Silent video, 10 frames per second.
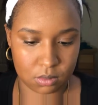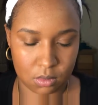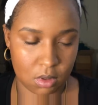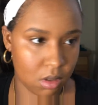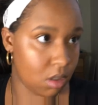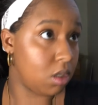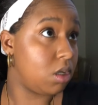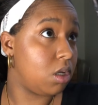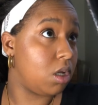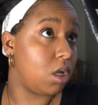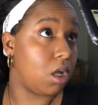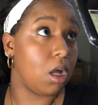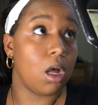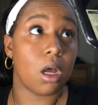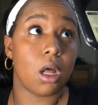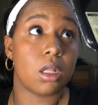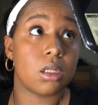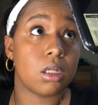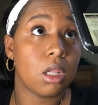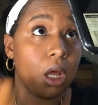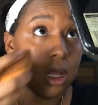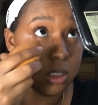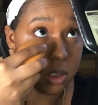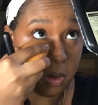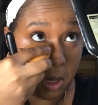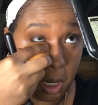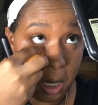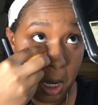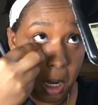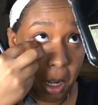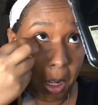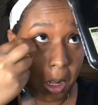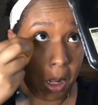I got the lines already.